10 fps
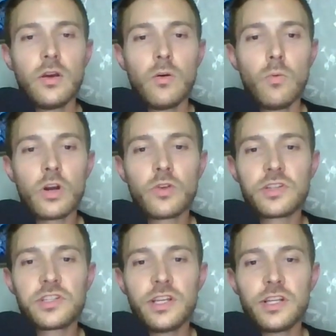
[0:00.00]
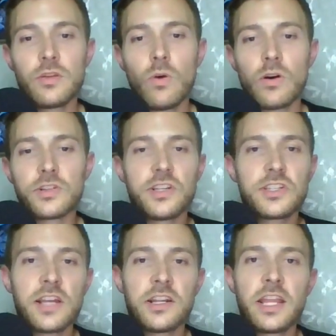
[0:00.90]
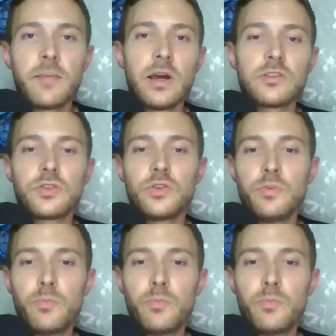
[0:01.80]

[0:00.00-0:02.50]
What Chris did was he sent an email to